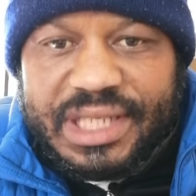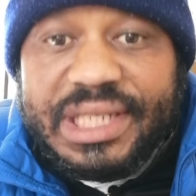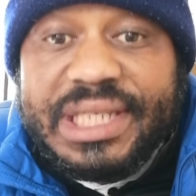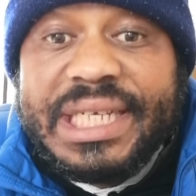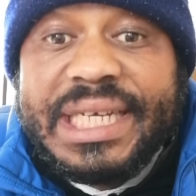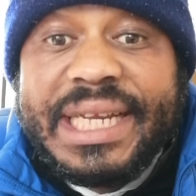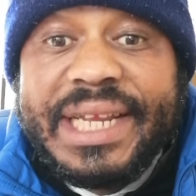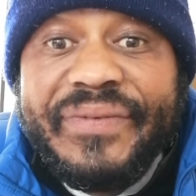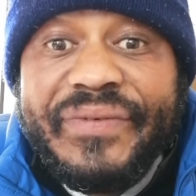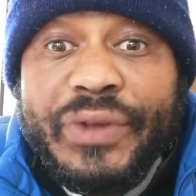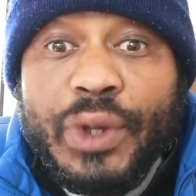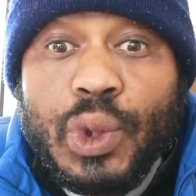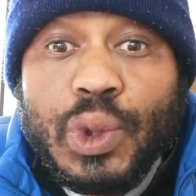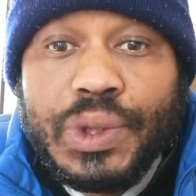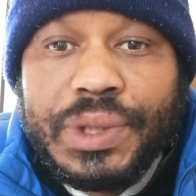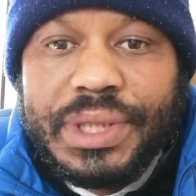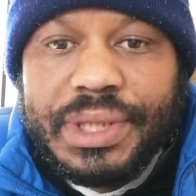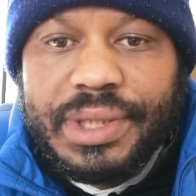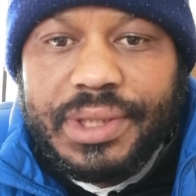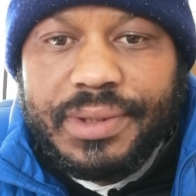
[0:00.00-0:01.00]
She
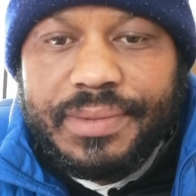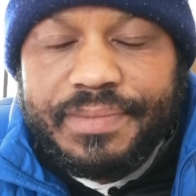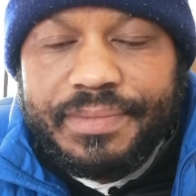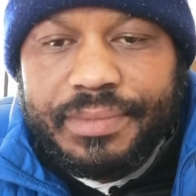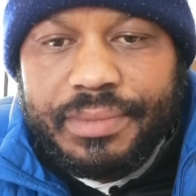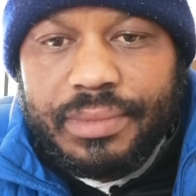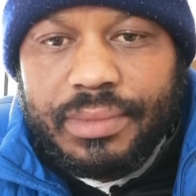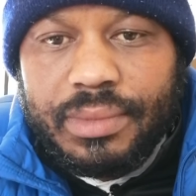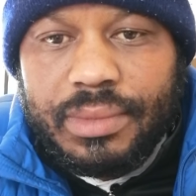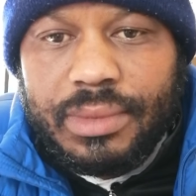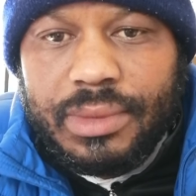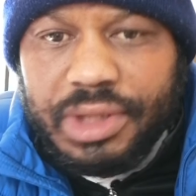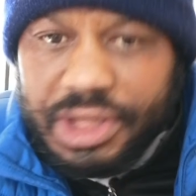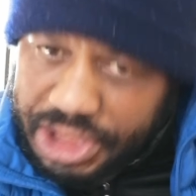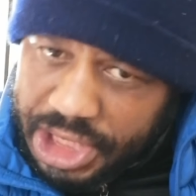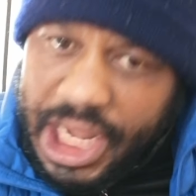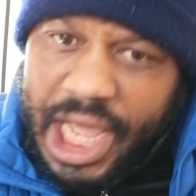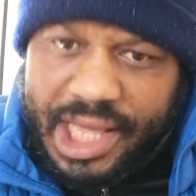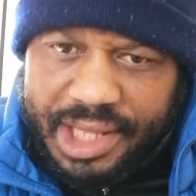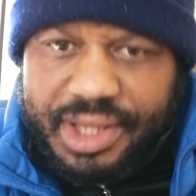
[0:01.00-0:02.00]
refused.
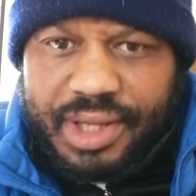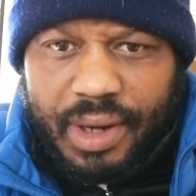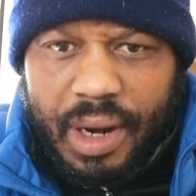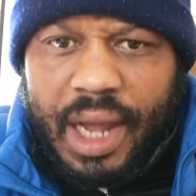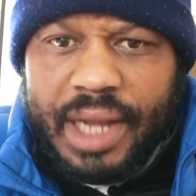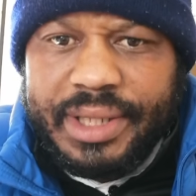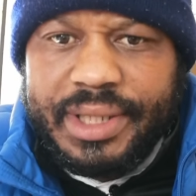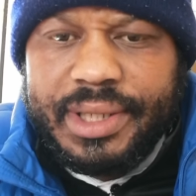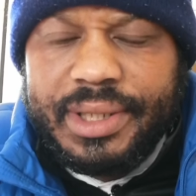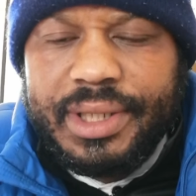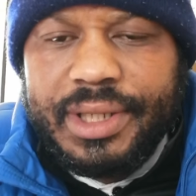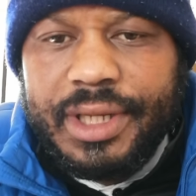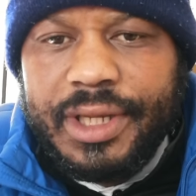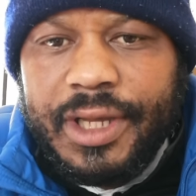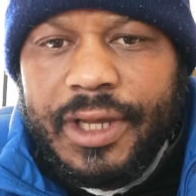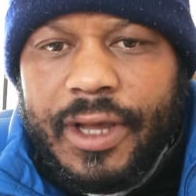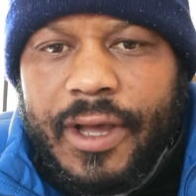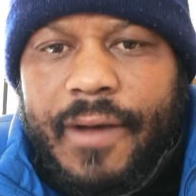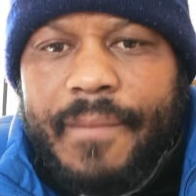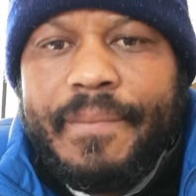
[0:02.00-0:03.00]
She has right.
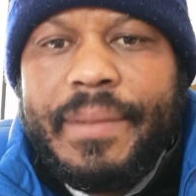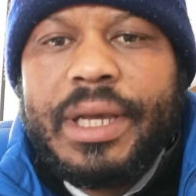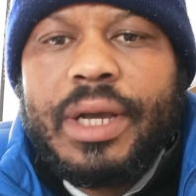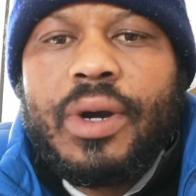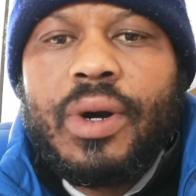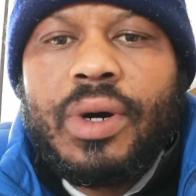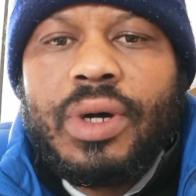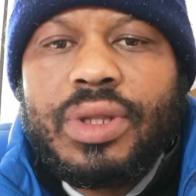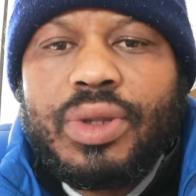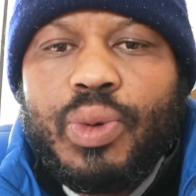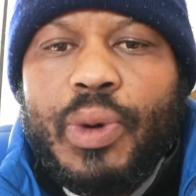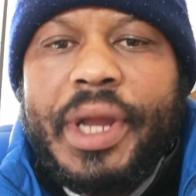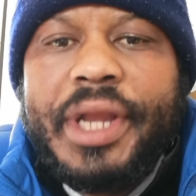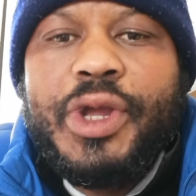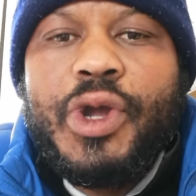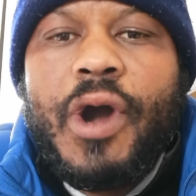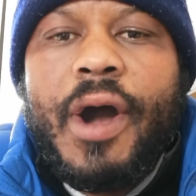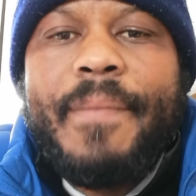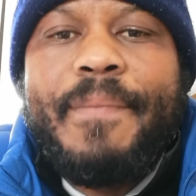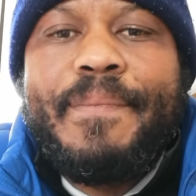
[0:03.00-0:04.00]
Because
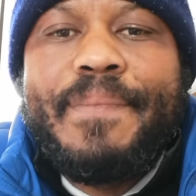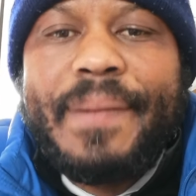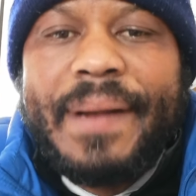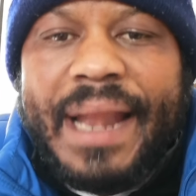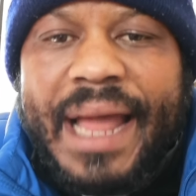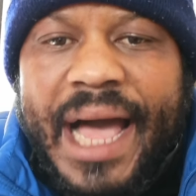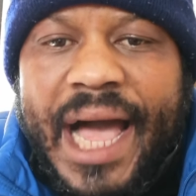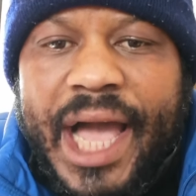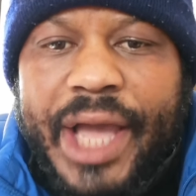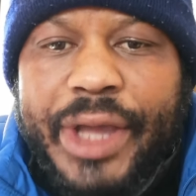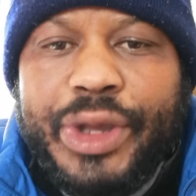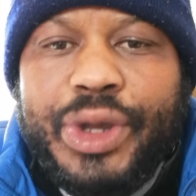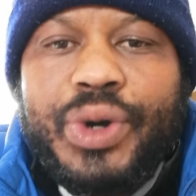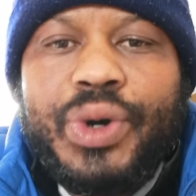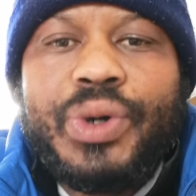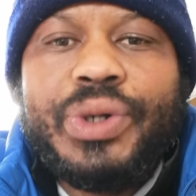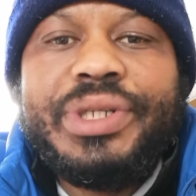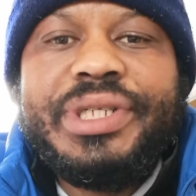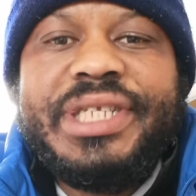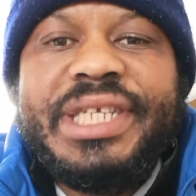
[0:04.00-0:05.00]
when you apply
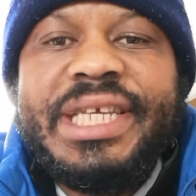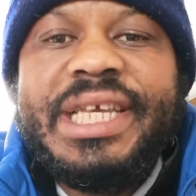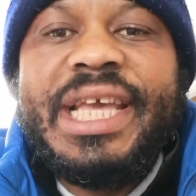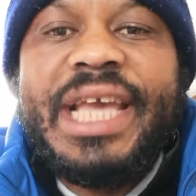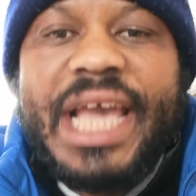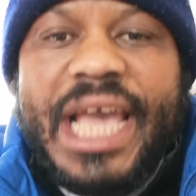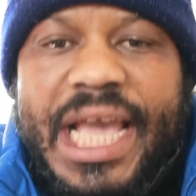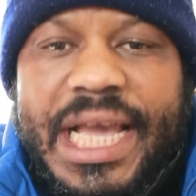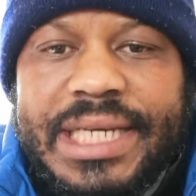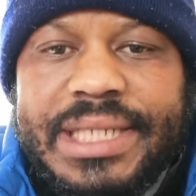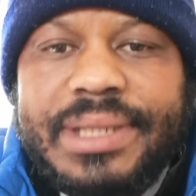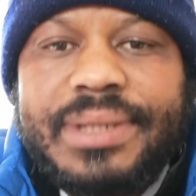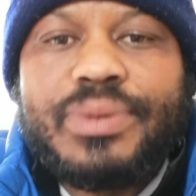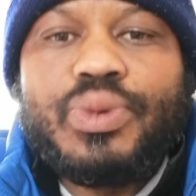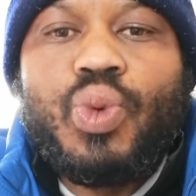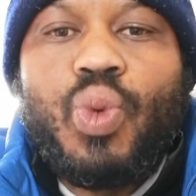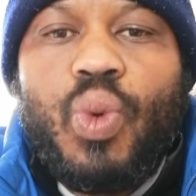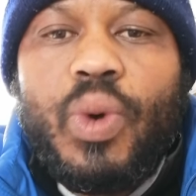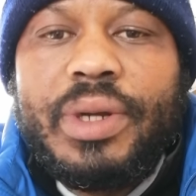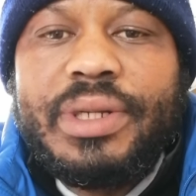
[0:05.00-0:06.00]
your DAs,
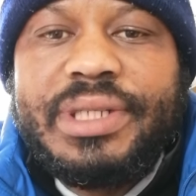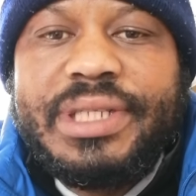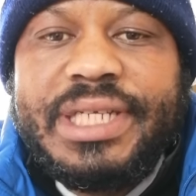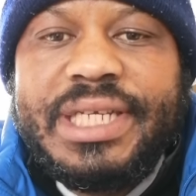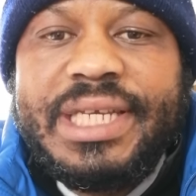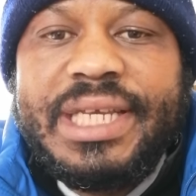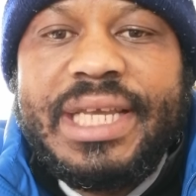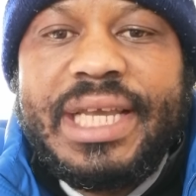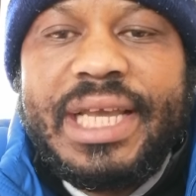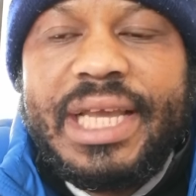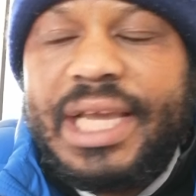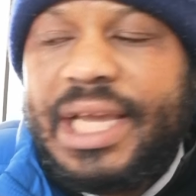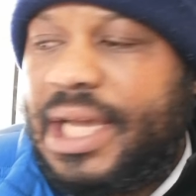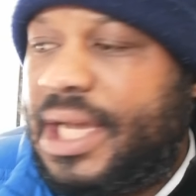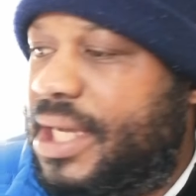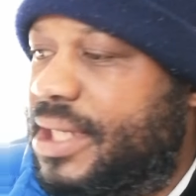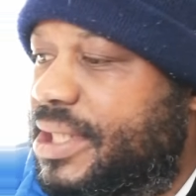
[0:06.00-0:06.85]
D,